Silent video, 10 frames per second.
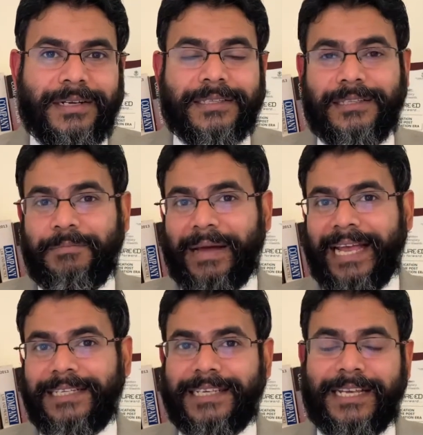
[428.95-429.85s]
The bank
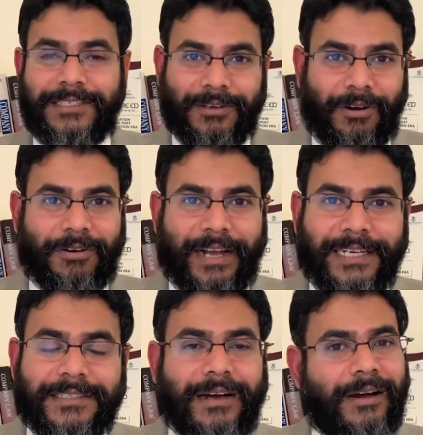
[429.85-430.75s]
says, all
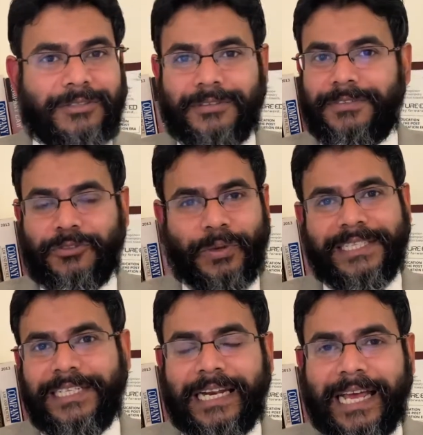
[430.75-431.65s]
right, out of the
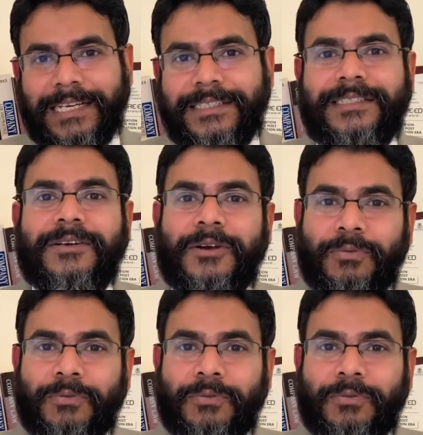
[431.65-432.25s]
20 lakhs,